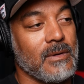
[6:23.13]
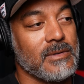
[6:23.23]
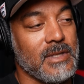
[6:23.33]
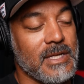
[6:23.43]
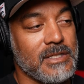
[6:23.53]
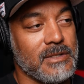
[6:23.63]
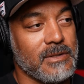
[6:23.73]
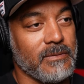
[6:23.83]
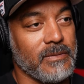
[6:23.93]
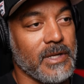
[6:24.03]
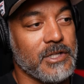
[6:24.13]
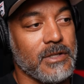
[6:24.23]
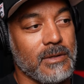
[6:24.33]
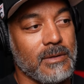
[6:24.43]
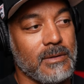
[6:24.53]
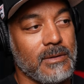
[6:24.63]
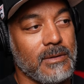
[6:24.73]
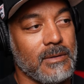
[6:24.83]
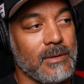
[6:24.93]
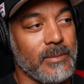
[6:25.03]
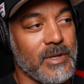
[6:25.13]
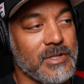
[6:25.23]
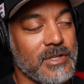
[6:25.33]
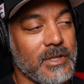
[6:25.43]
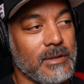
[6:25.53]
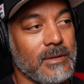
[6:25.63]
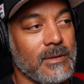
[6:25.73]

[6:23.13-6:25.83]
So that's his confliction. It'll be interesting.